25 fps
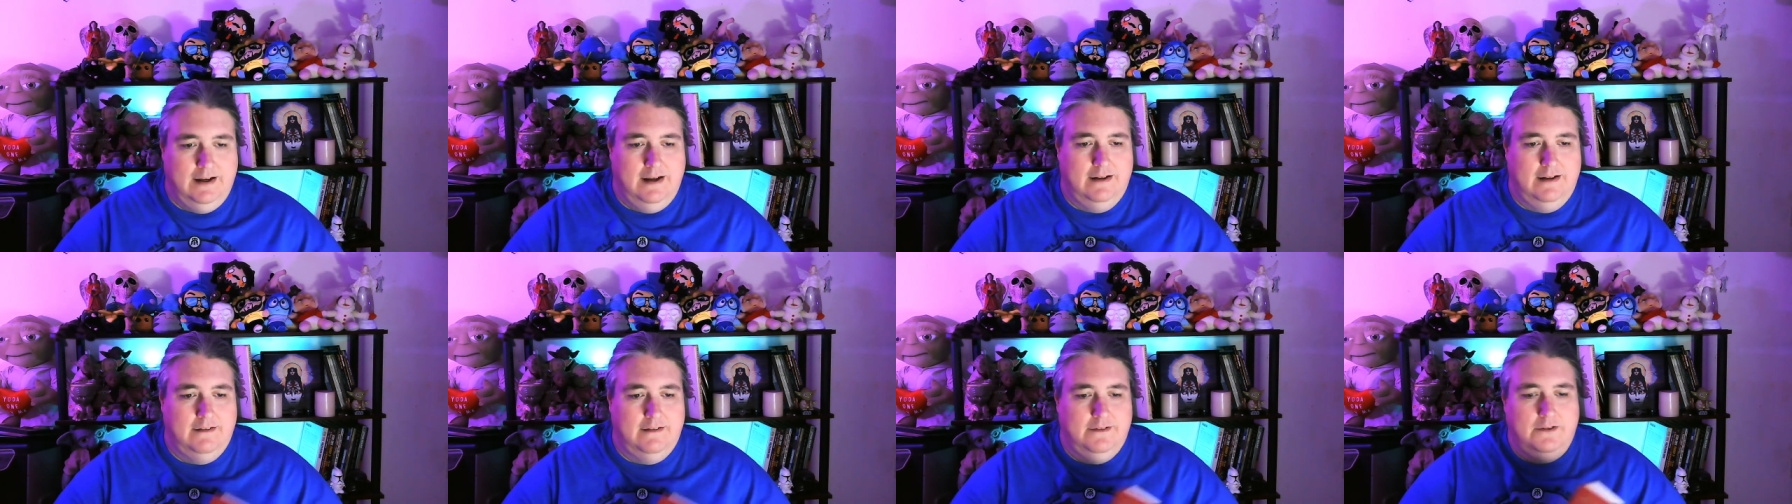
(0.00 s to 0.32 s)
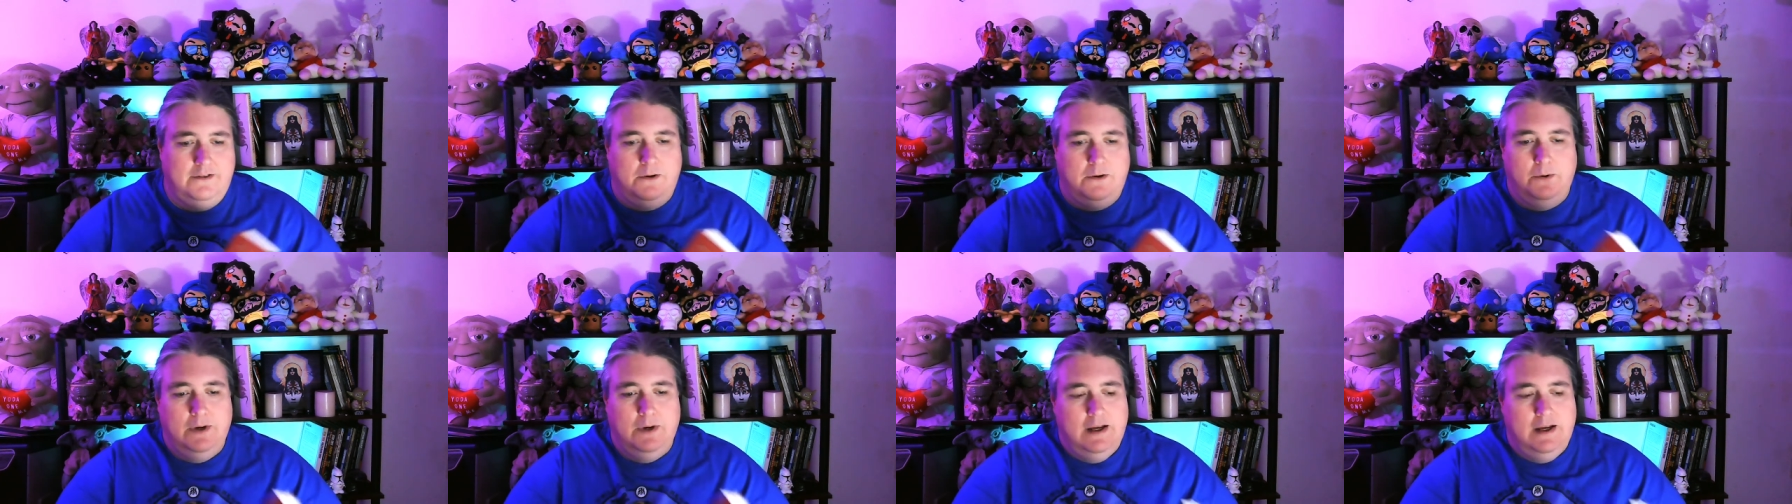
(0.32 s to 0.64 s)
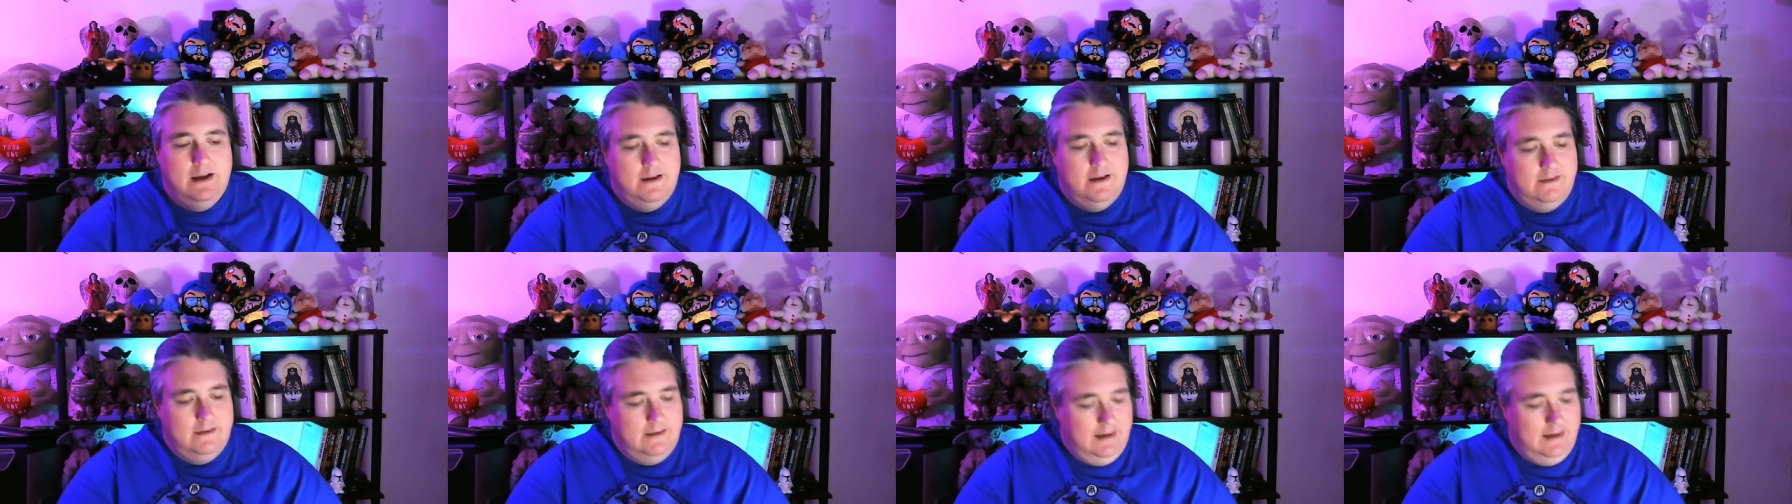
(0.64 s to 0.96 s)
And so
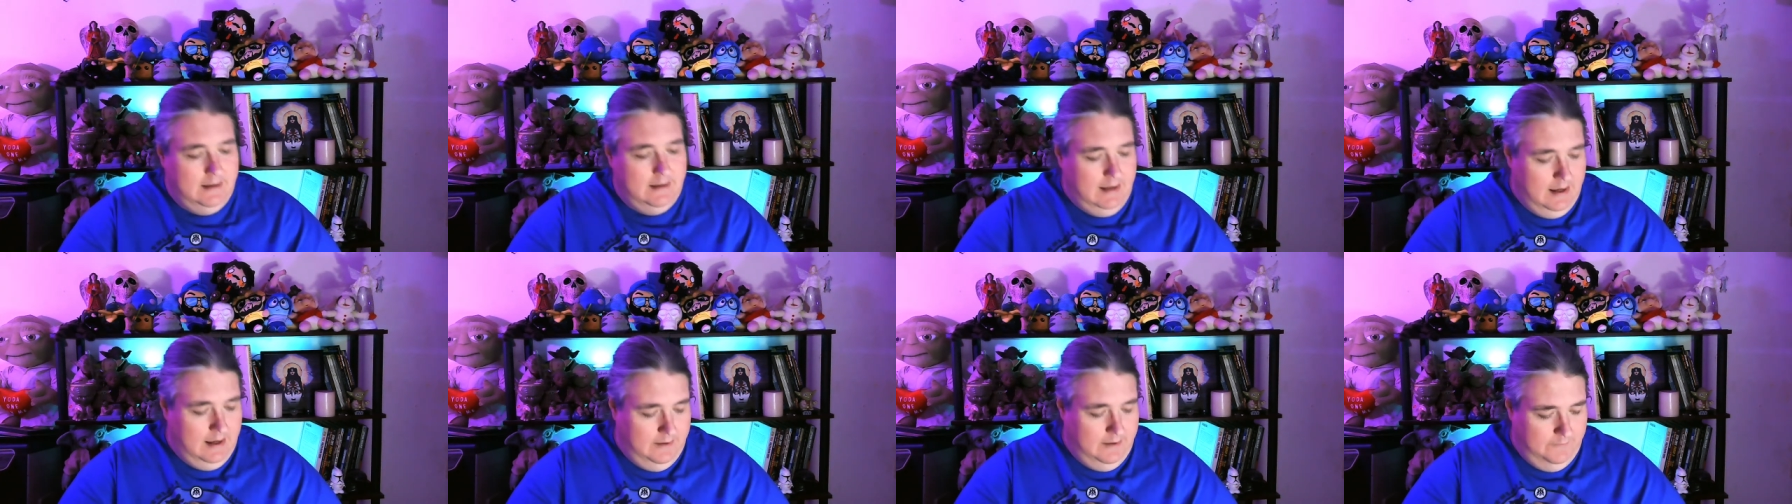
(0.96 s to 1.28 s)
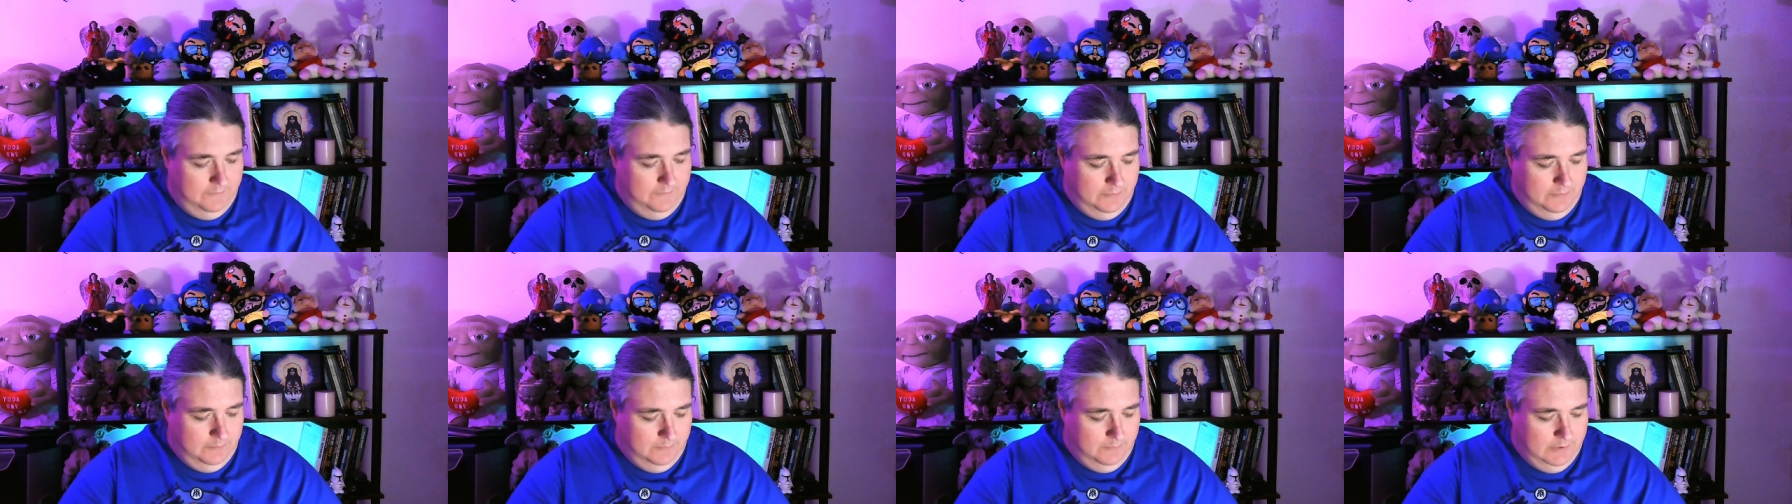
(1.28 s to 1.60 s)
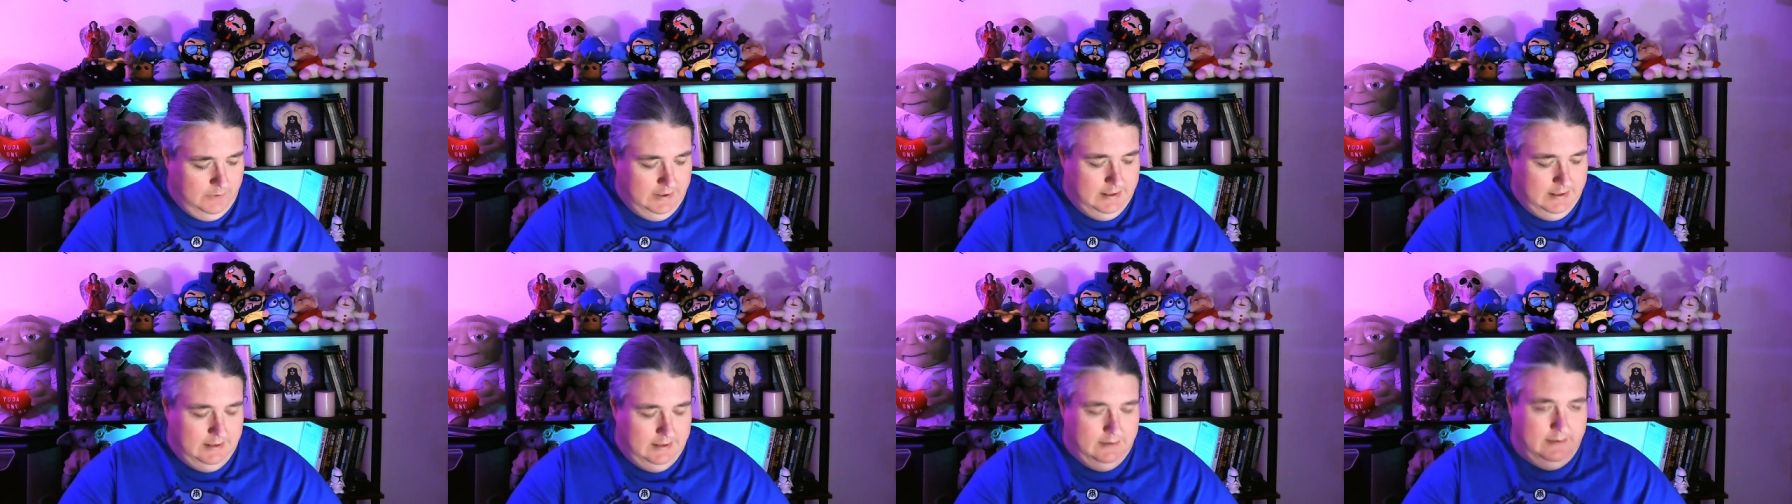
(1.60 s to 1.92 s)
that came from
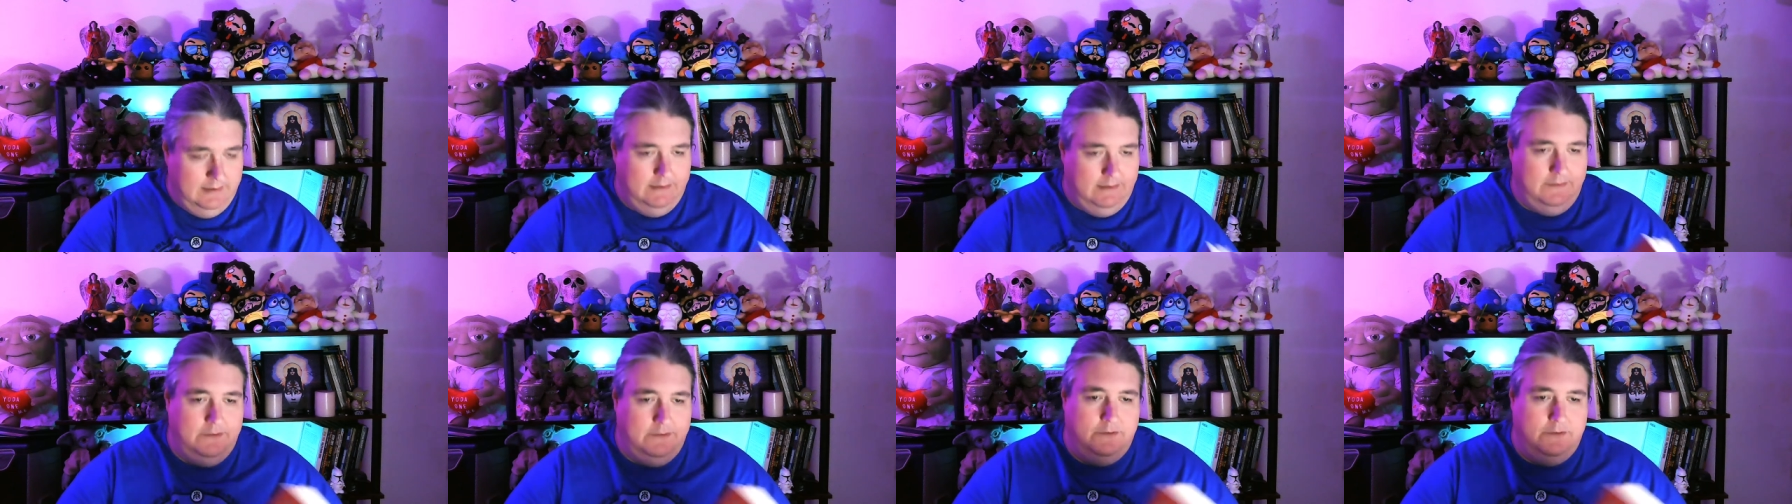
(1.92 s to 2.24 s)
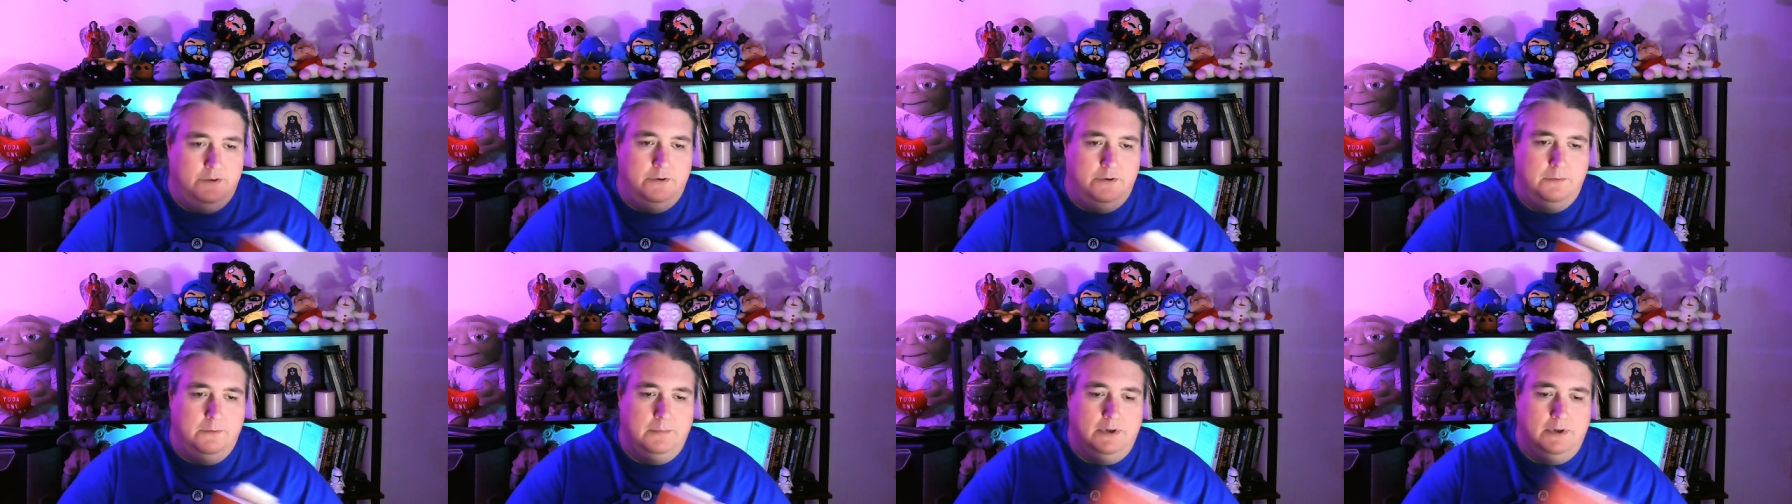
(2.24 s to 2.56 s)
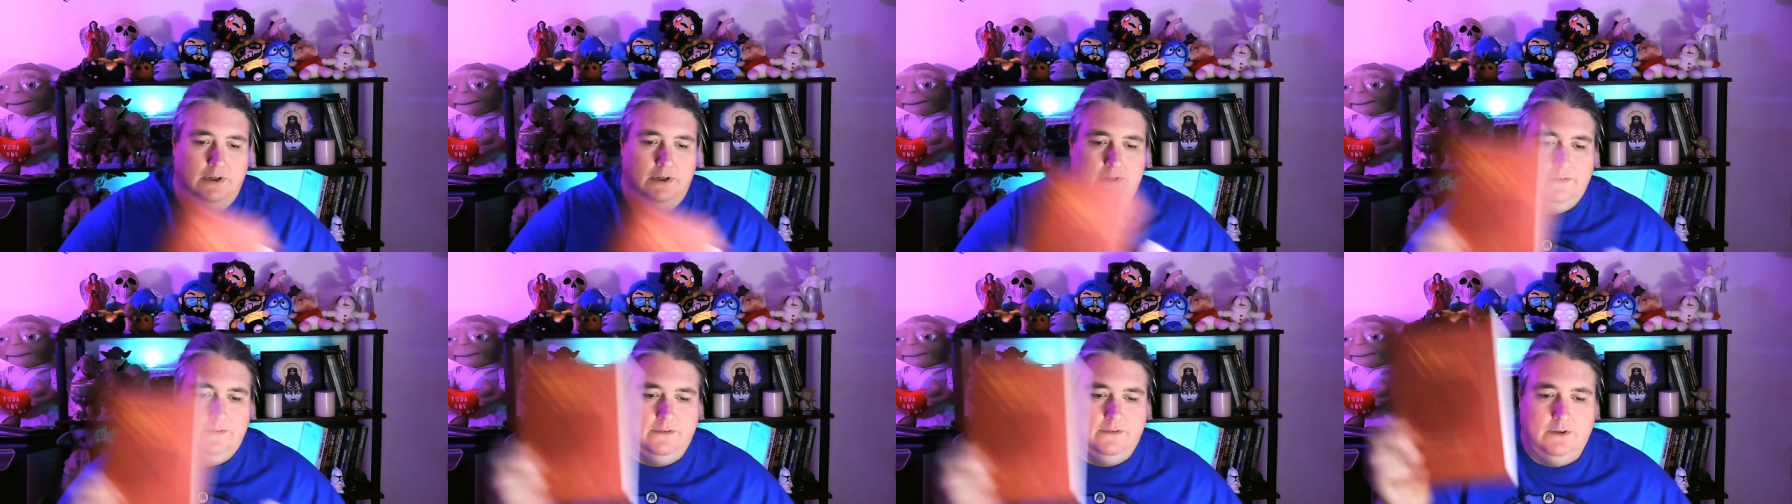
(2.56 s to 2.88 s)
reading these two
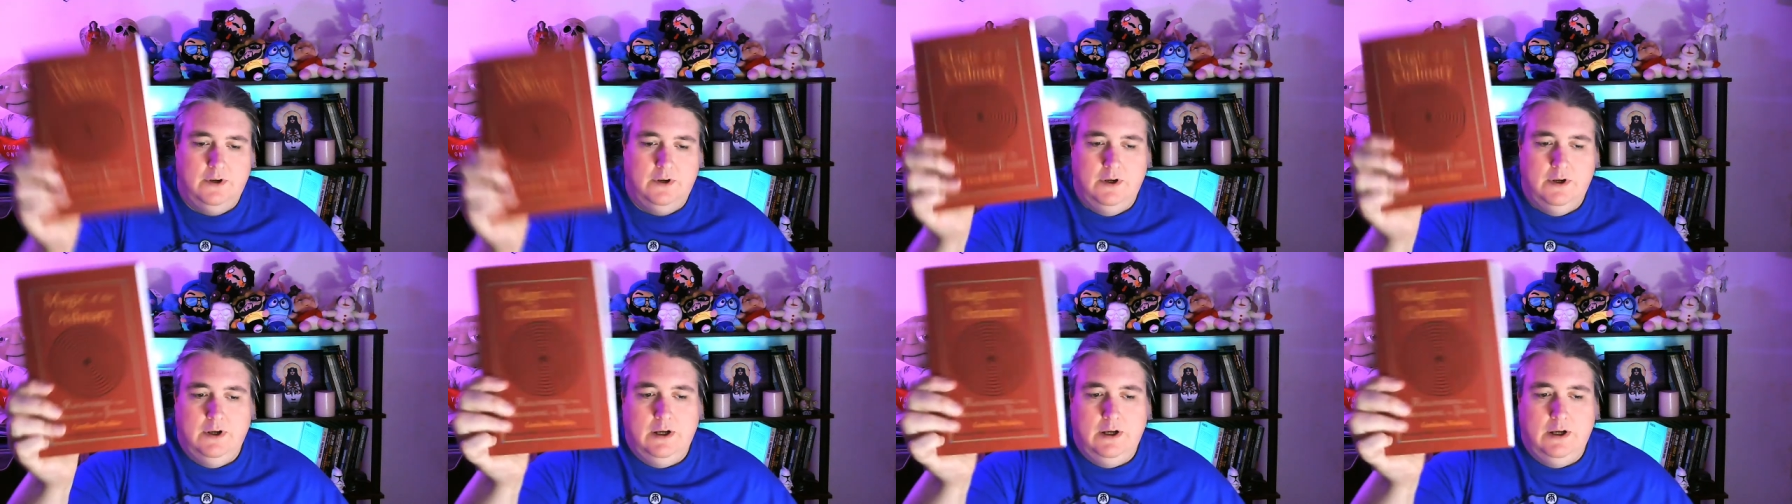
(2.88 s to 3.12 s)
books.